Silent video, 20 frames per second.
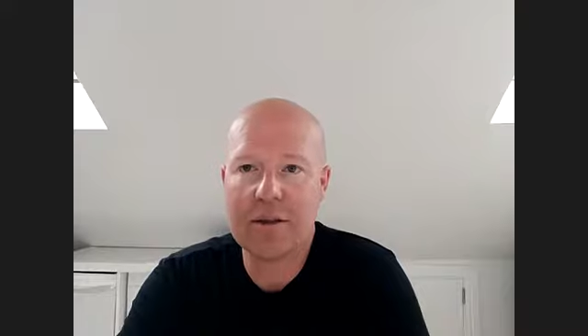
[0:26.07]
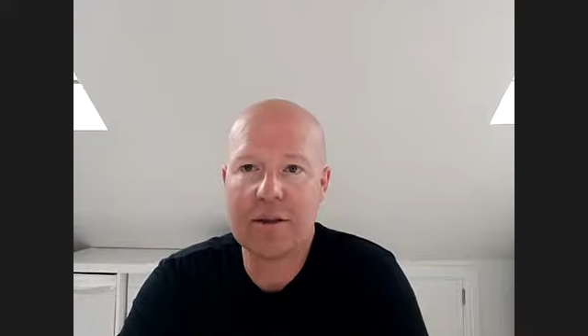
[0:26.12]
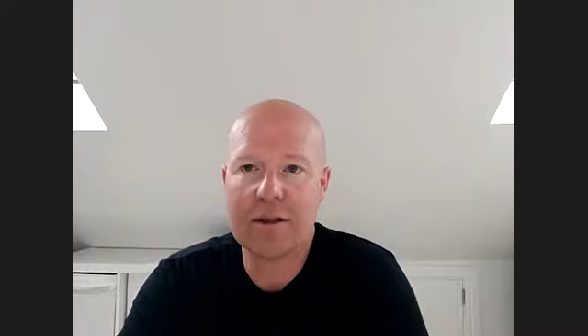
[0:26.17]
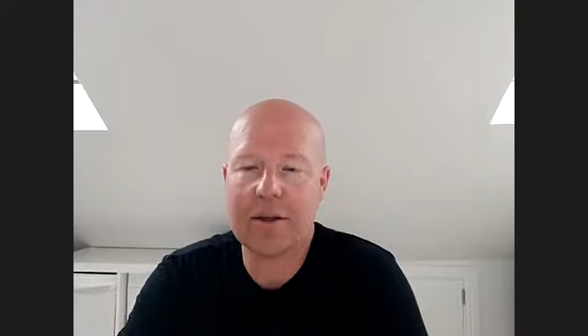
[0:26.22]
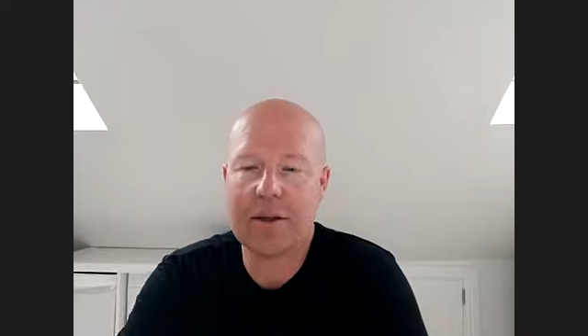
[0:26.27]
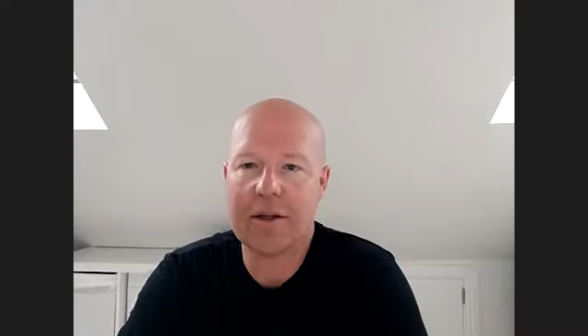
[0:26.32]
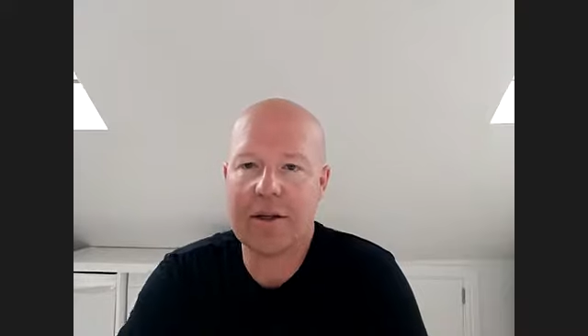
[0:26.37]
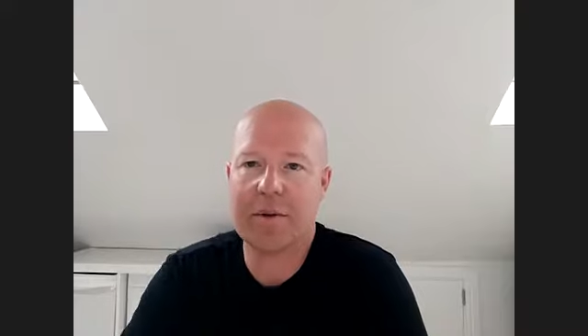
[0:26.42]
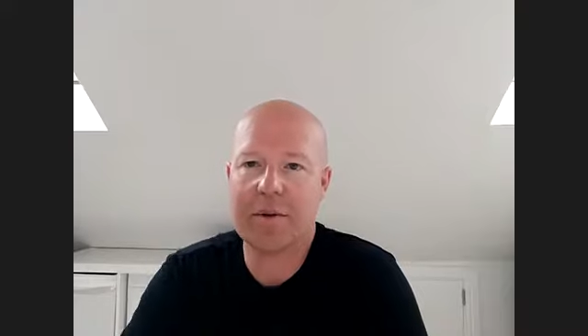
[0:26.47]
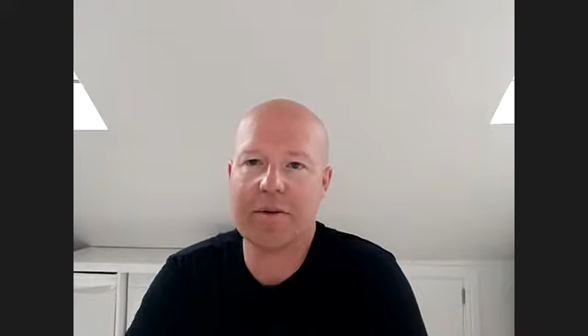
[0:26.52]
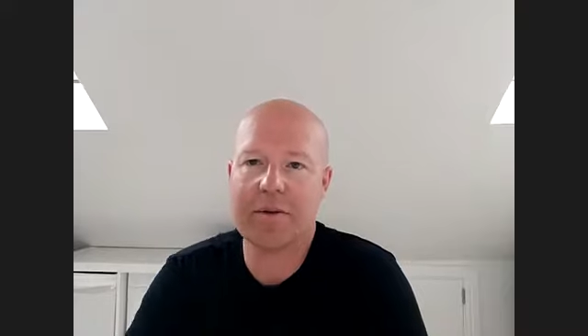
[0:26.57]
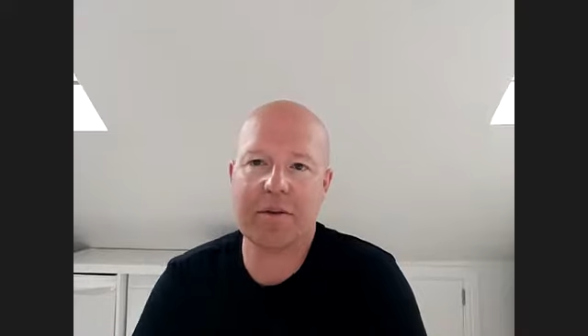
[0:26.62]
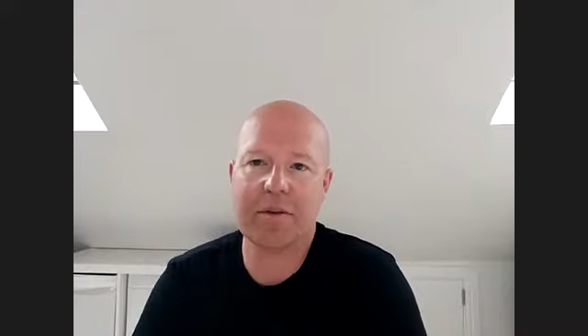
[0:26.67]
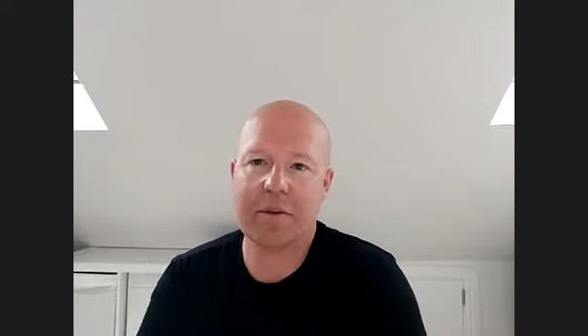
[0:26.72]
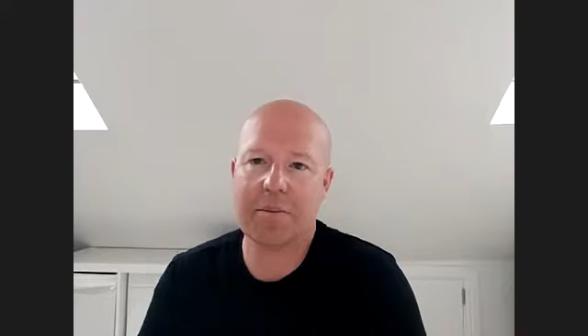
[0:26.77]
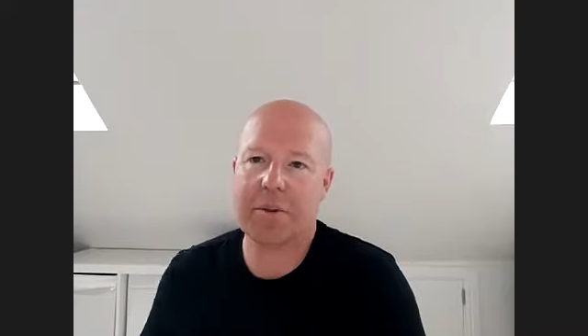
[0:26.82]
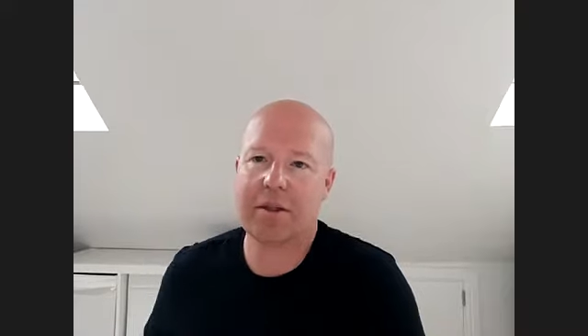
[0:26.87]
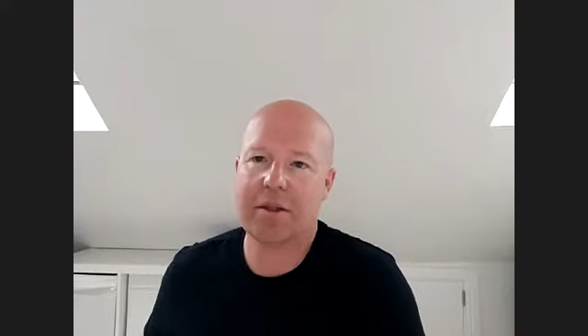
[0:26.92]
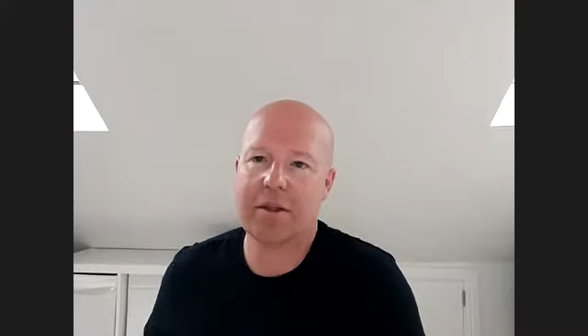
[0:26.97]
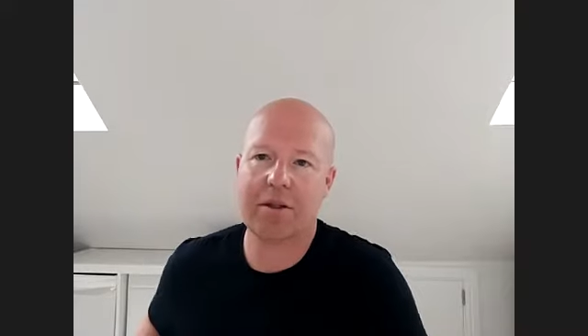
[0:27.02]
Um,
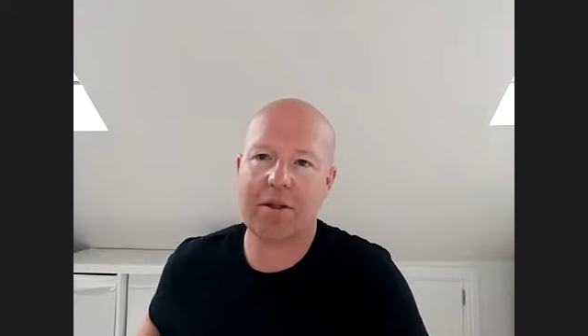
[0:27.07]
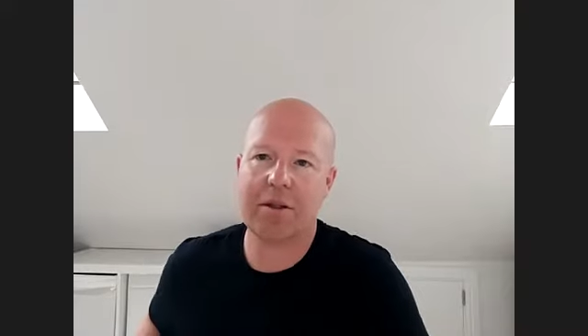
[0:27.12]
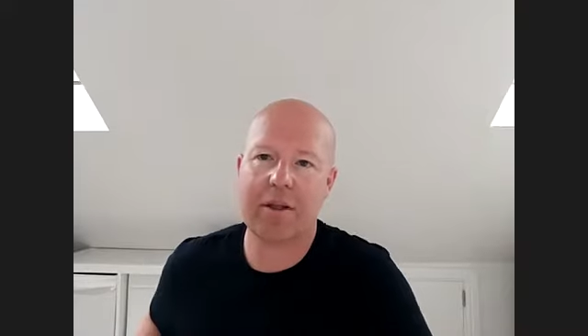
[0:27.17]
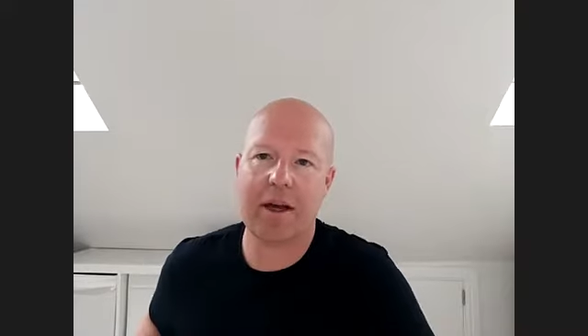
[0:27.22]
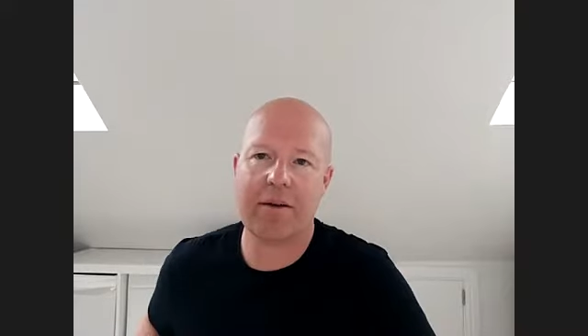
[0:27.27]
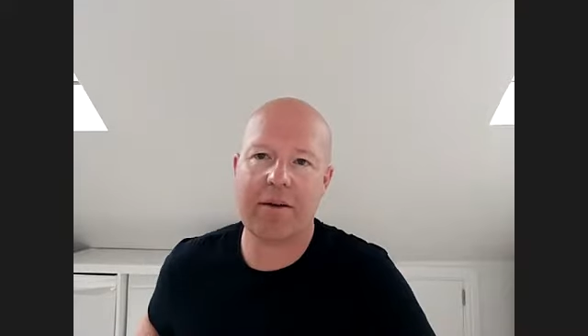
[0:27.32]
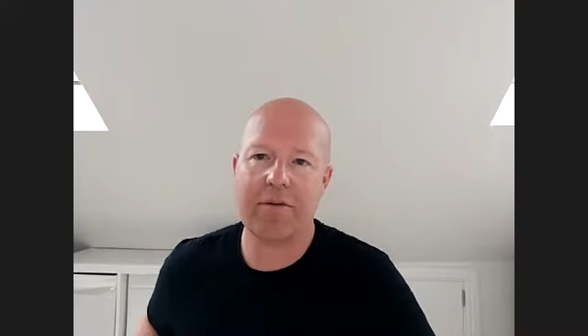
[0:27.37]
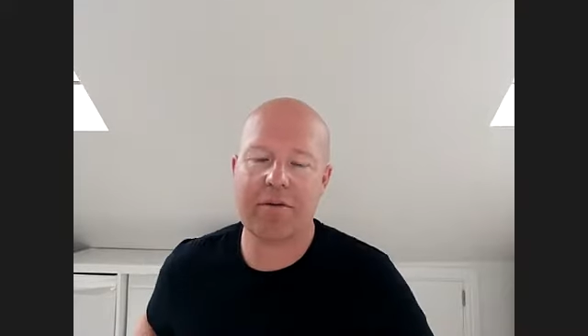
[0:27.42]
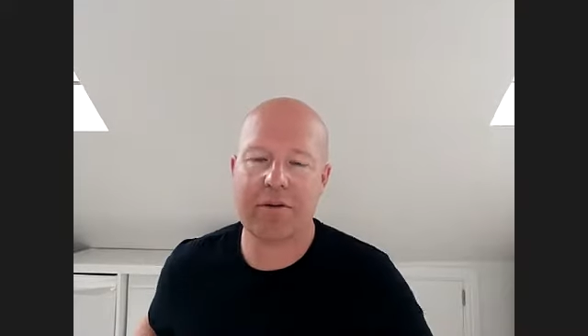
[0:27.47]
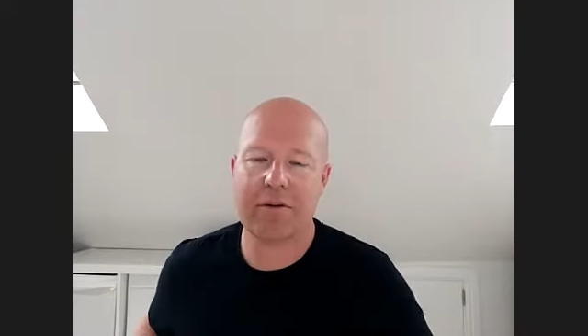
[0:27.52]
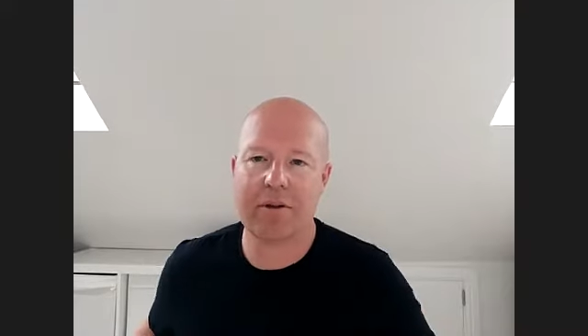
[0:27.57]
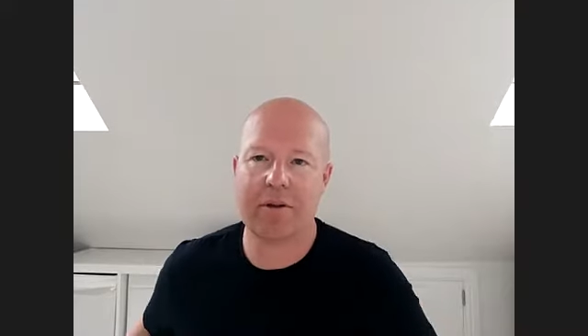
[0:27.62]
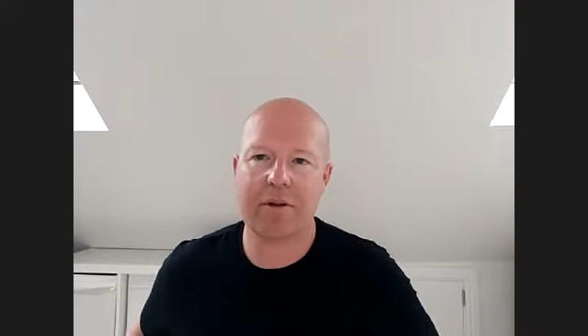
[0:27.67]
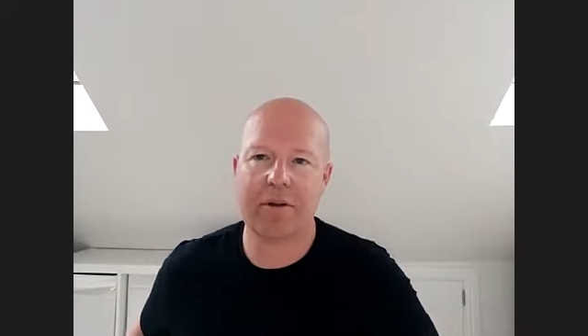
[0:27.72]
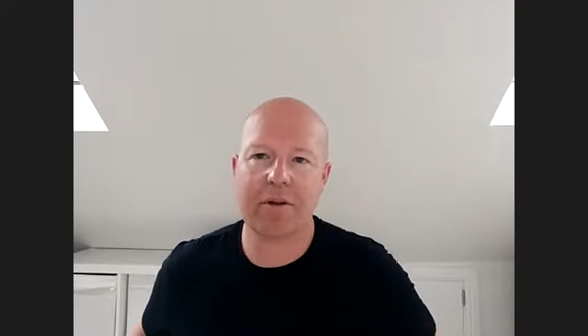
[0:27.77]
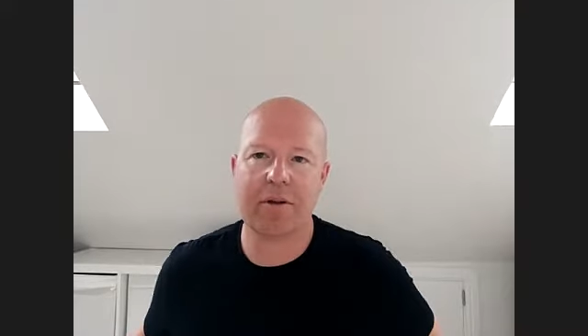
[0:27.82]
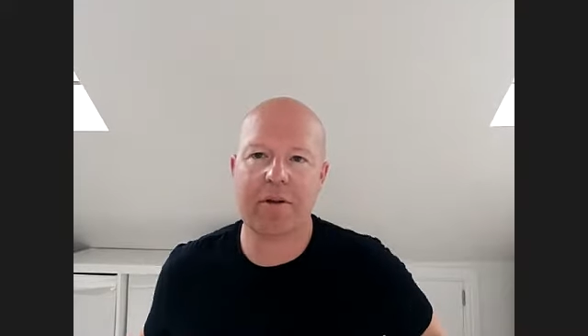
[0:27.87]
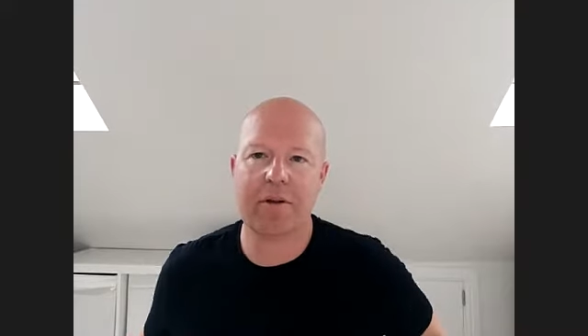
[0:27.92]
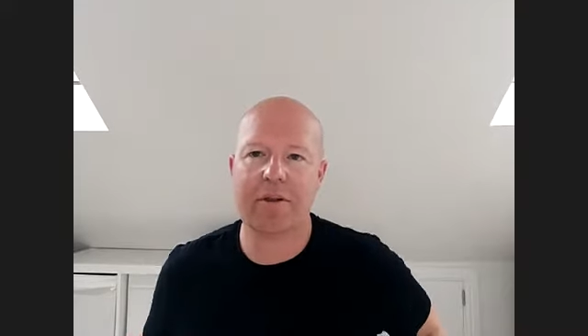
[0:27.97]
I've been doing that for